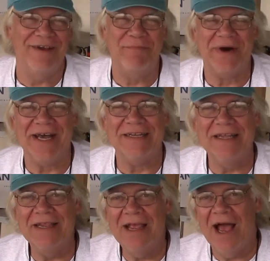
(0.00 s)
but
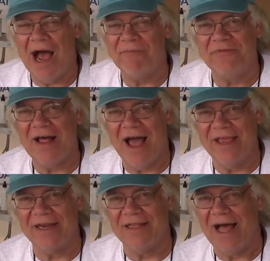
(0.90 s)
I'm
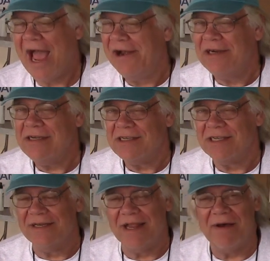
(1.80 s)
flying gliders,
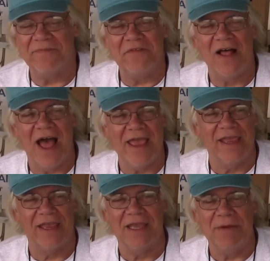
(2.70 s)
and I'm
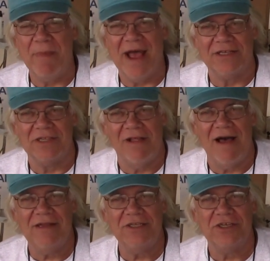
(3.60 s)
flying in mass
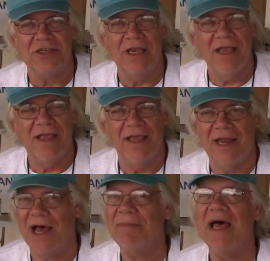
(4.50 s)
launch,
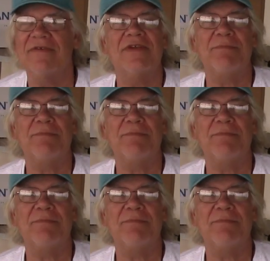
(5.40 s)
and I'm having a